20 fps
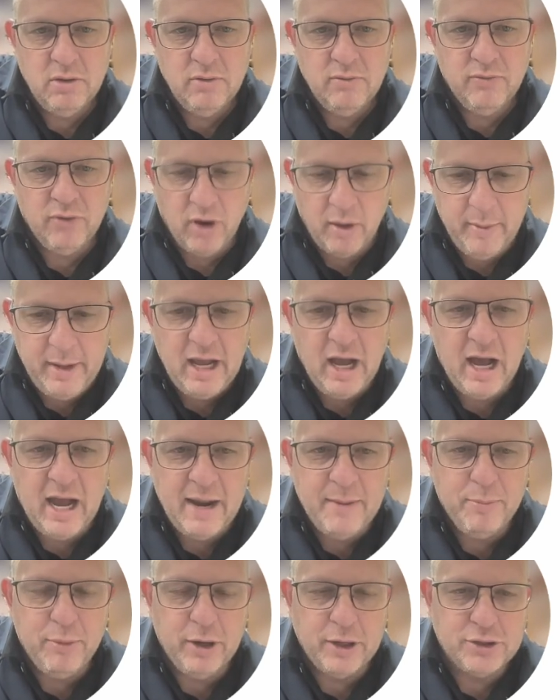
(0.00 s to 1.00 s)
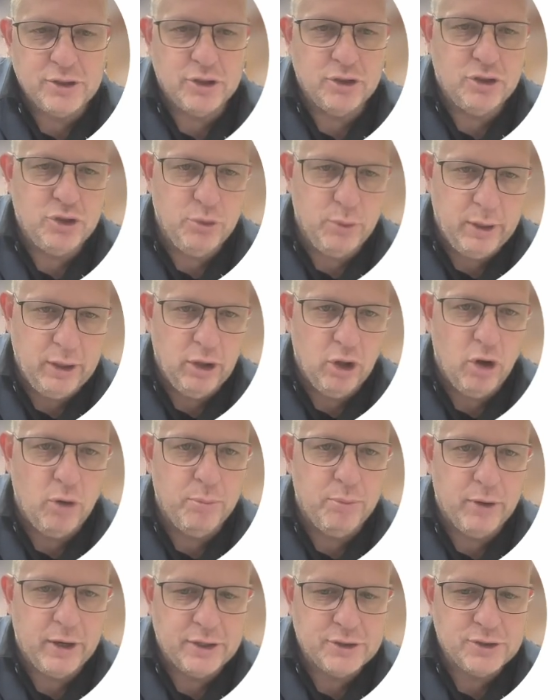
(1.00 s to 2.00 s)
from a high pressure to a low
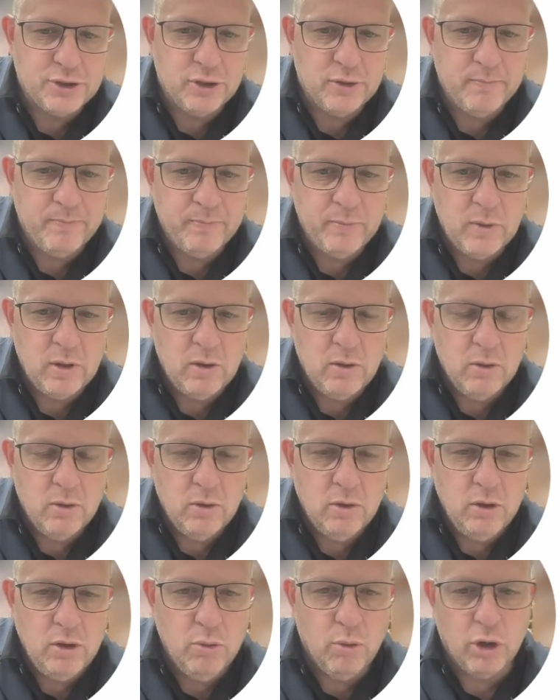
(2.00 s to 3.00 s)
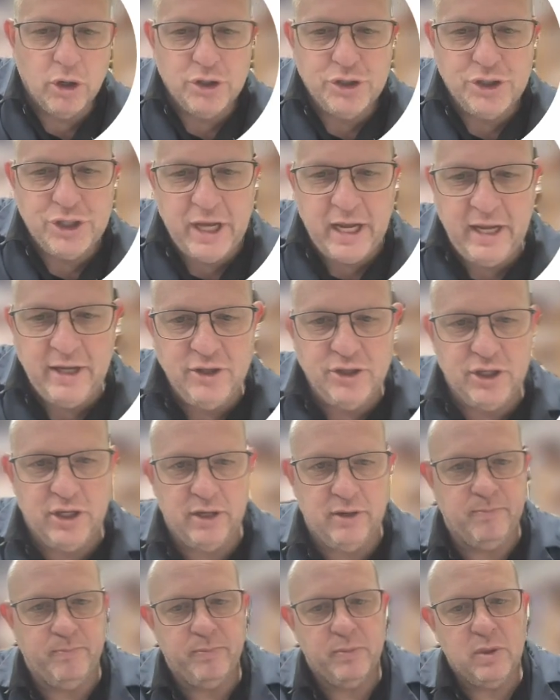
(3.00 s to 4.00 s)
pressure, you are
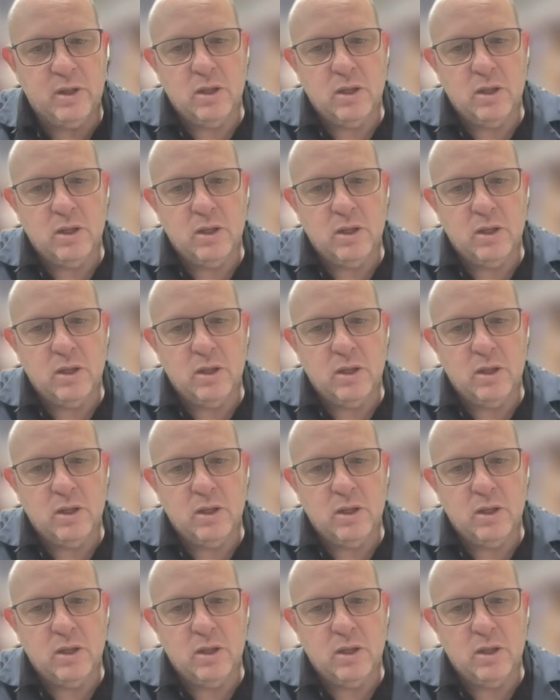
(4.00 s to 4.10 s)
changing